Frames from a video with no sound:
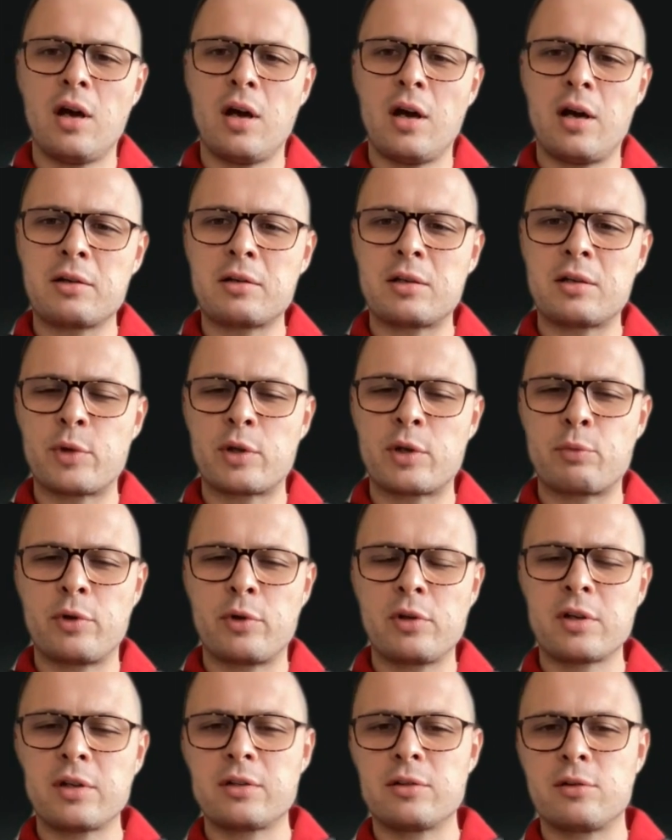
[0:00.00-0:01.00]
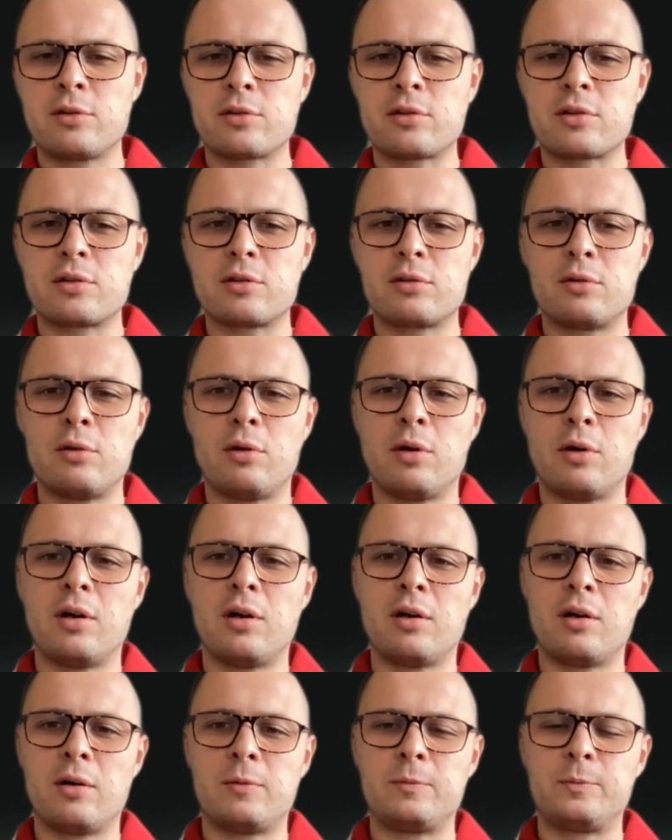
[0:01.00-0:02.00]
Atom, and Polkadot. So
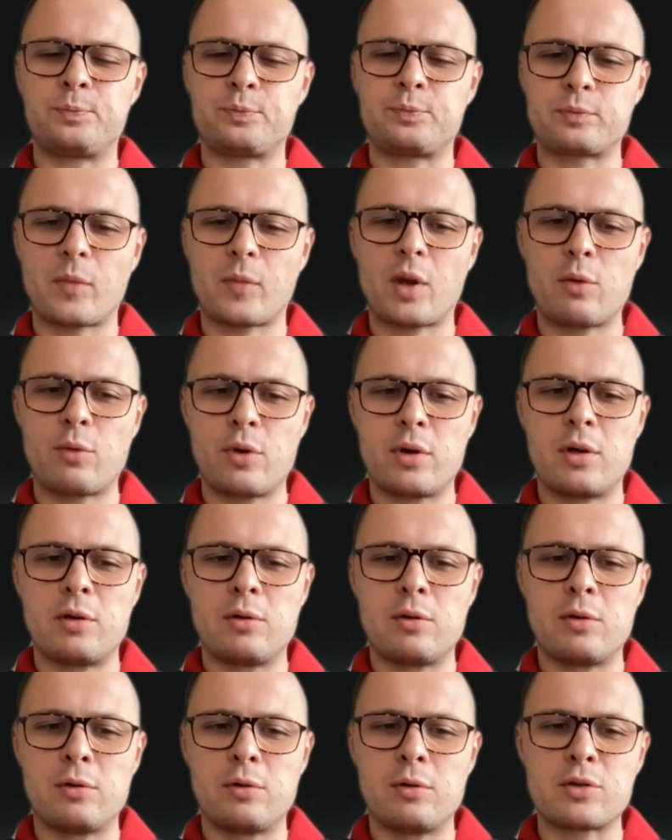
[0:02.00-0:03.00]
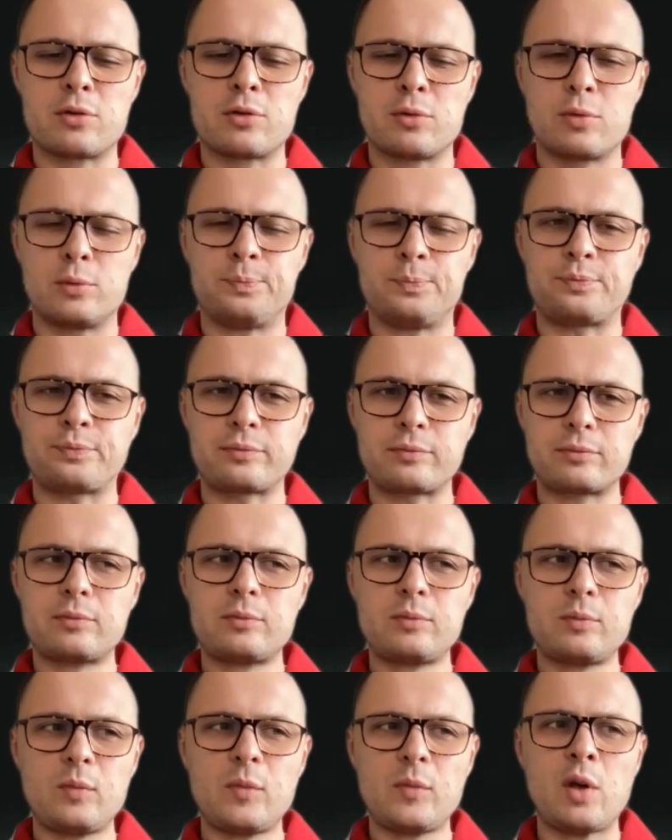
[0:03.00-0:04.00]
we are also
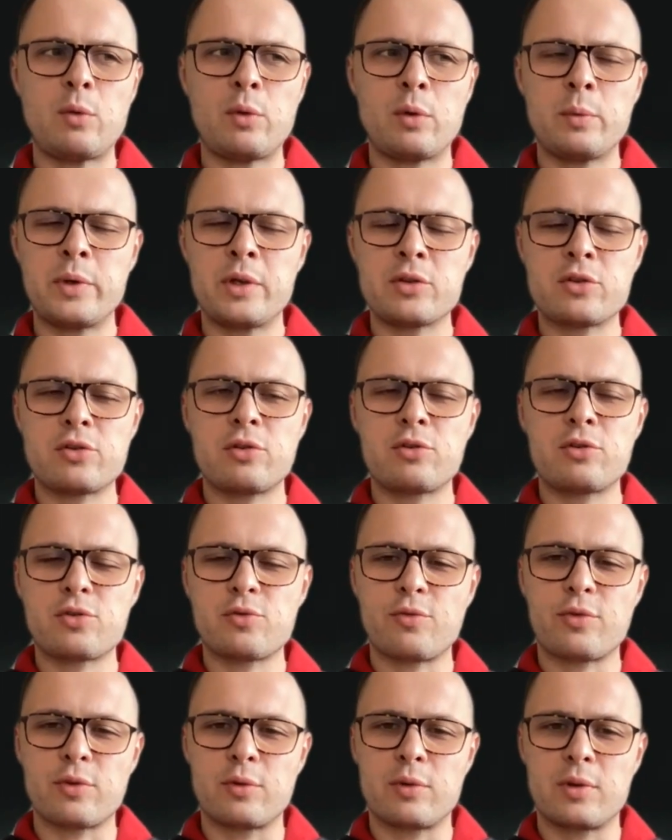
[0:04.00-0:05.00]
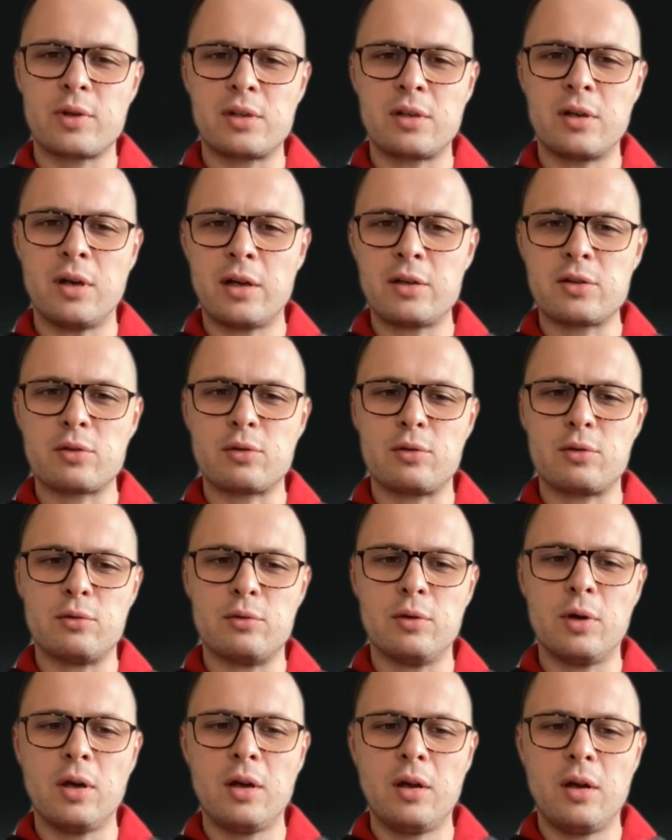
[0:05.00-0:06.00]
will be in search for these guys
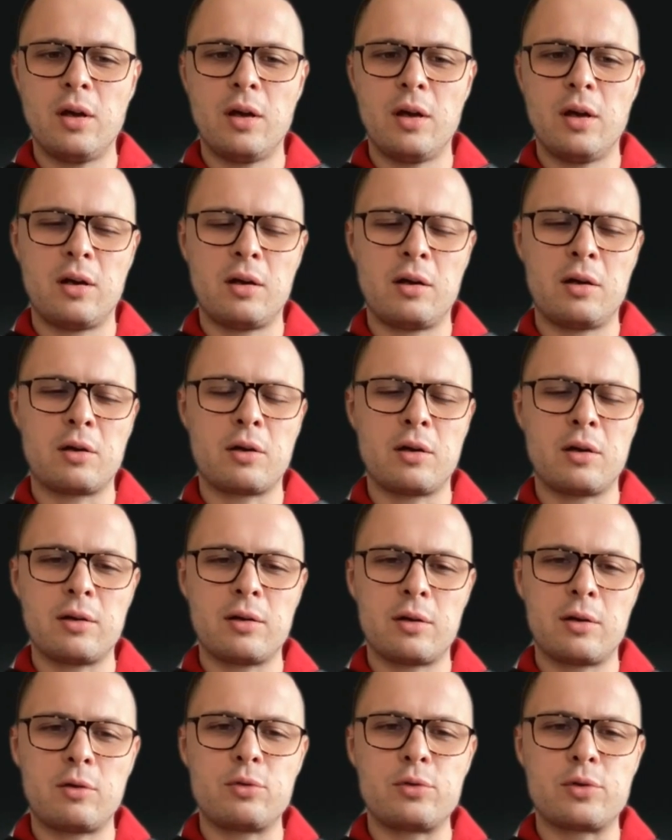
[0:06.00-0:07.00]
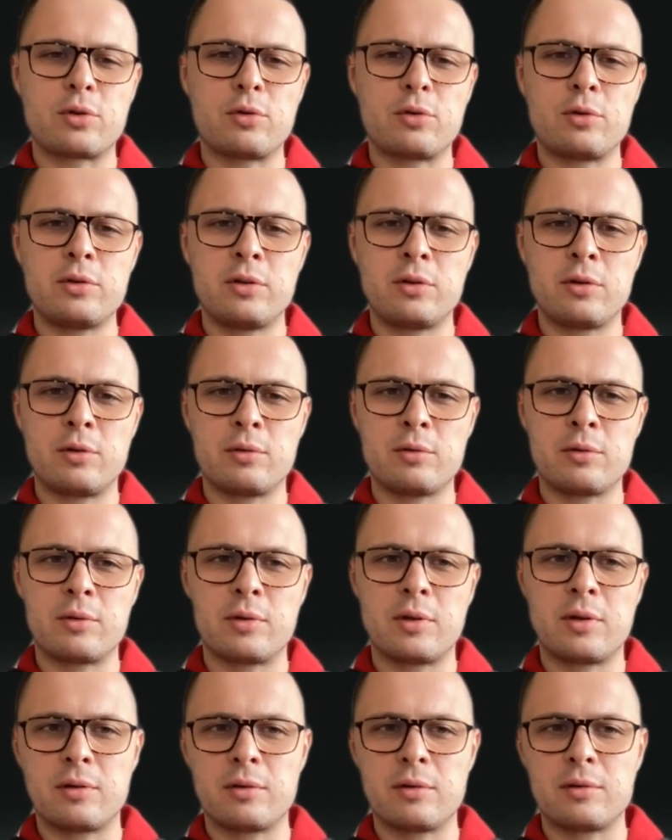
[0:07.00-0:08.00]
who's coding
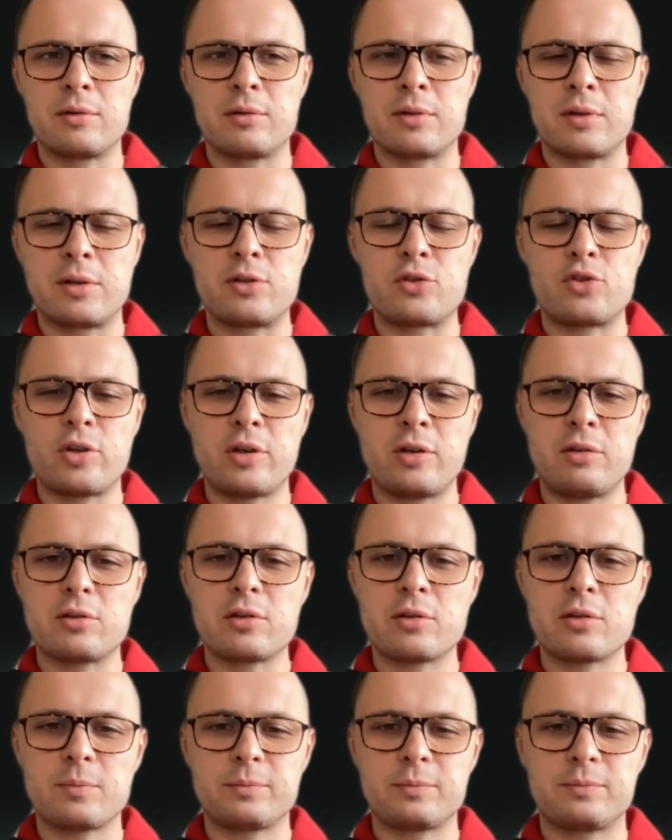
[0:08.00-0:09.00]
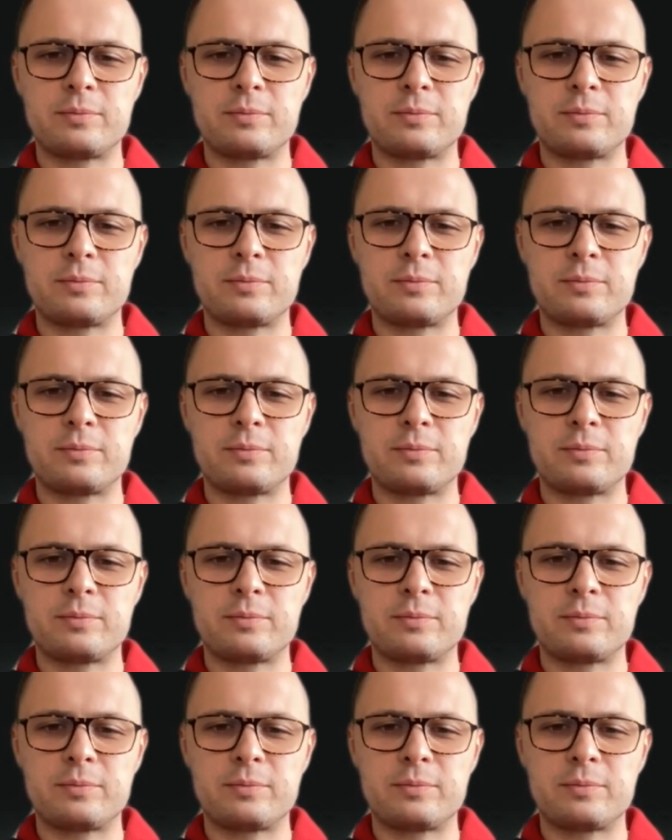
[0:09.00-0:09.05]
on these chains.